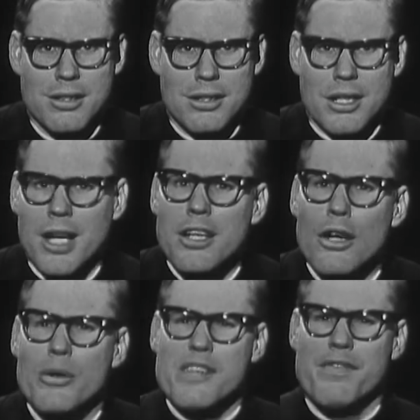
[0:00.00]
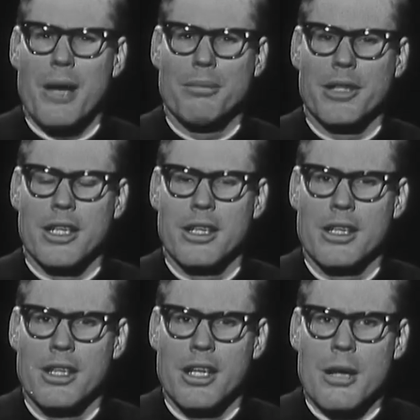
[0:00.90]
God, you know, is a family
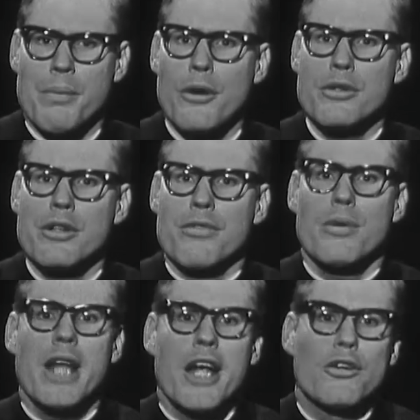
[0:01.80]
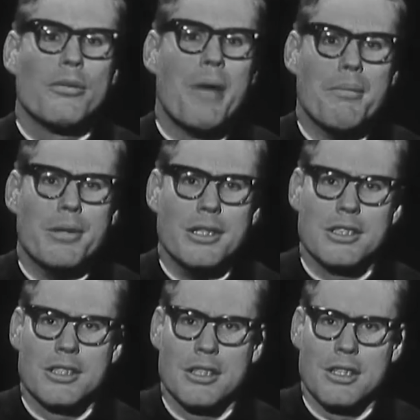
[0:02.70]
composed of three natural members,
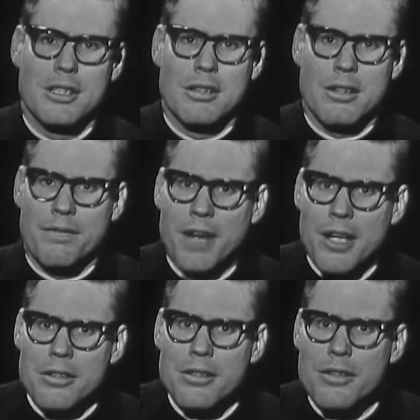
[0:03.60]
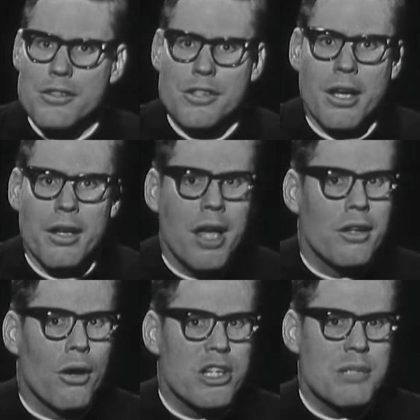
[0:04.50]
the Father, the Son, and the
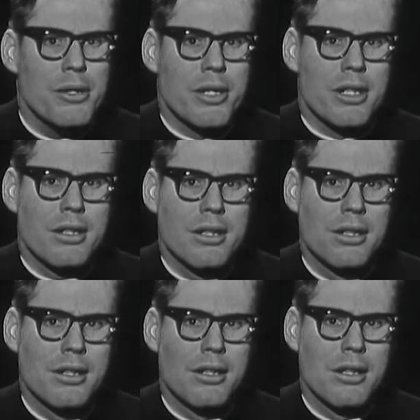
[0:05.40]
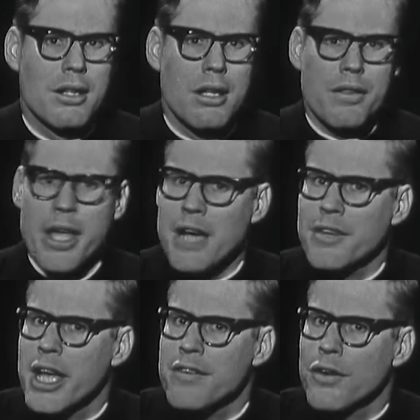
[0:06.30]
Holy Spirit. They have a
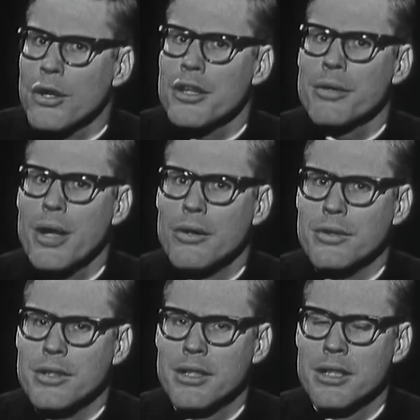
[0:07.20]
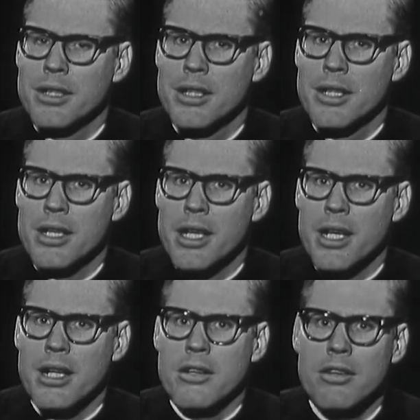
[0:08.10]
life all their own. It
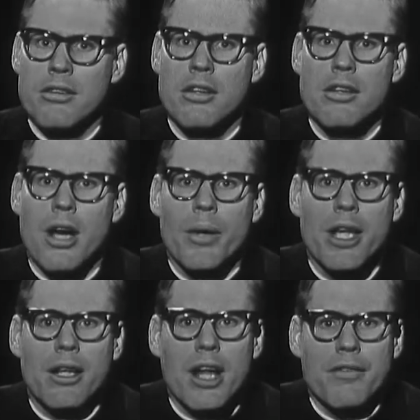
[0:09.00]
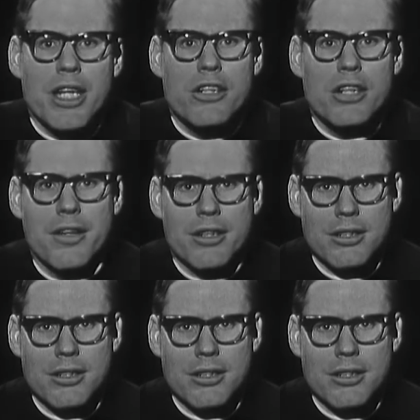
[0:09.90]
consists in knowing and loving each other.